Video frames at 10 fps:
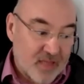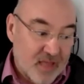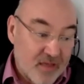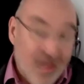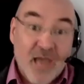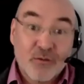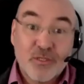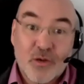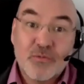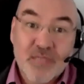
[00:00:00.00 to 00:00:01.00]

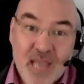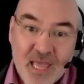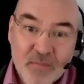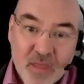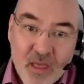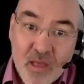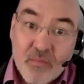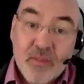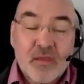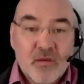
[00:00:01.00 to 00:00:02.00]
household name,
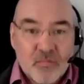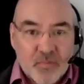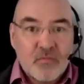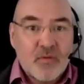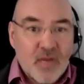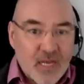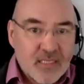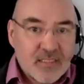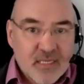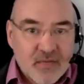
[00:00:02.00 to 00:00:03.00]
but they could be
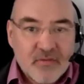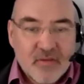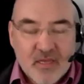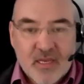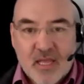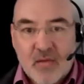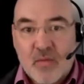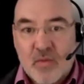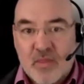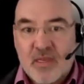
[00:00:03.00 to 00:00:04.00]
really significant
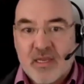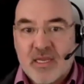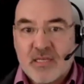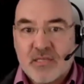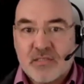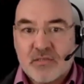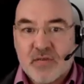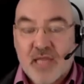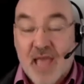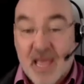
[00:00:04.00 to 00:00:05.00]
within an
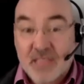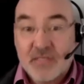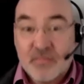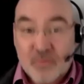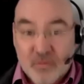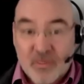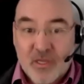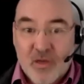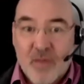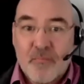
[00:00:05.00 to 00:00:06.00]
industry, and you've probably
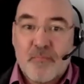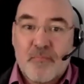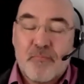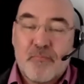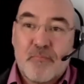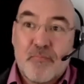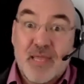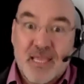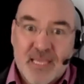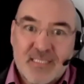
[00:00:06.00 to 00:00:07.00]
got a
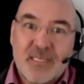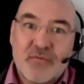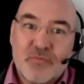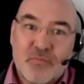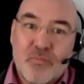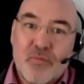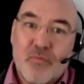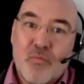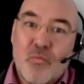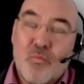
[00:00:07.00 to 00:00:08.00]
easier
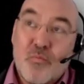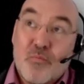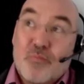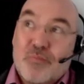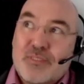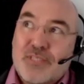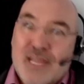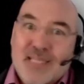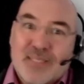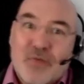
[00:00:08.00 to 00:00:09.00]

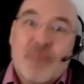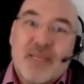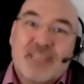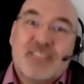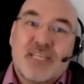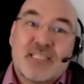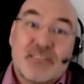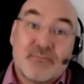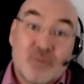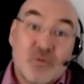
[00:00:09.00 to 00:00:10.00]
chance or better chance
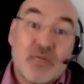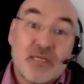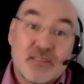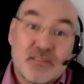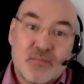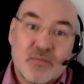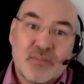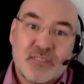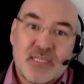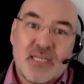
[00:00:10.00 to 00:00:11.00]
talking to
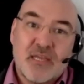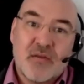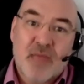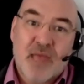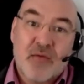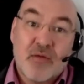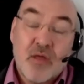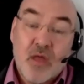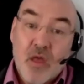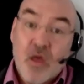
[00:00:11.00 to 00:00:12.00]
someone senior about
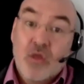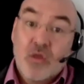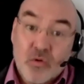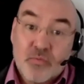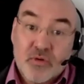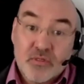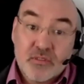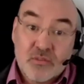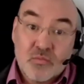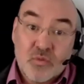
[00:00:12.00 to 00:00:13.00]
your
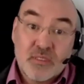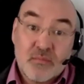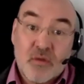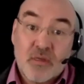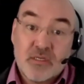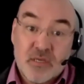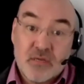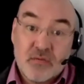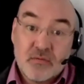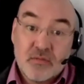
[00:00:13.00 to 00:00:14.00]
product and what it might
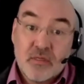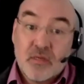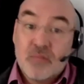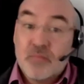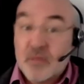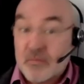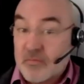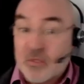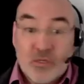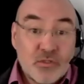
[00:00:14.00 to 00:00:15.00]
do. But
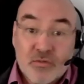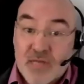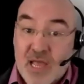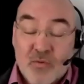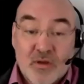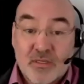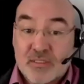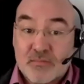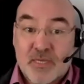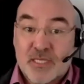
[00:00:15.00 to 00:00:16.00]
use your
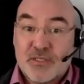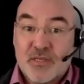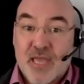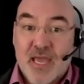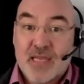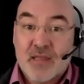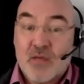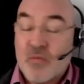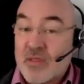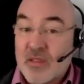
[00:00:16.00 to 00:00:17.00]
networks as best you can,
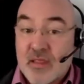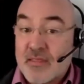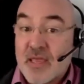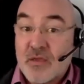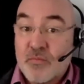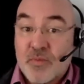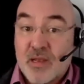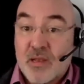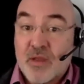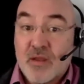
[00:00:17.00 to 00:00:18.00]
and whether they could be
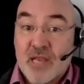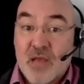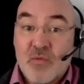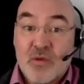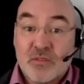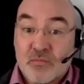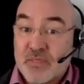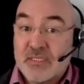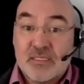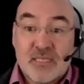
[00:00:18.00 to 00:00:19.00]
alumni networks or
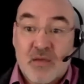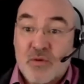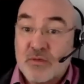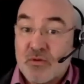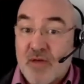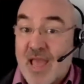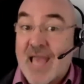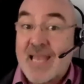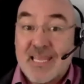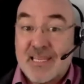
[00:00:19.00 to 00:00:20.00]
business networks or
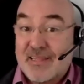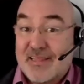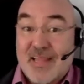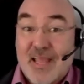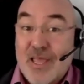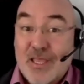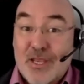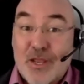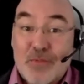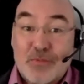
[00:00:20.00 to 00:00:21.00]
any
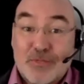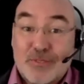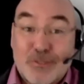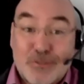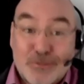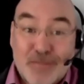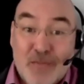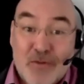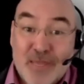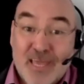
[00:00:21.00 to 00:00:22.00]
social
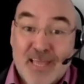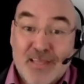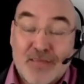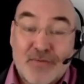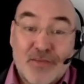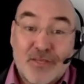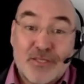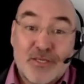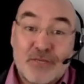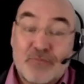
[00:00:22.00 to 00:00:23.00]
networking that you can
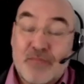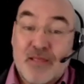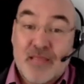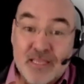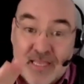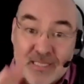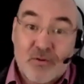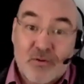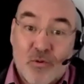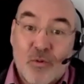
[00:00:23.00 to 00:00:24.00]
do.
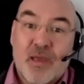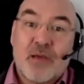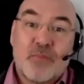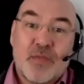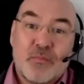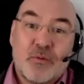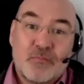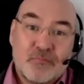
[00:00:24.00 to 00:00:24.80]
It's all about people.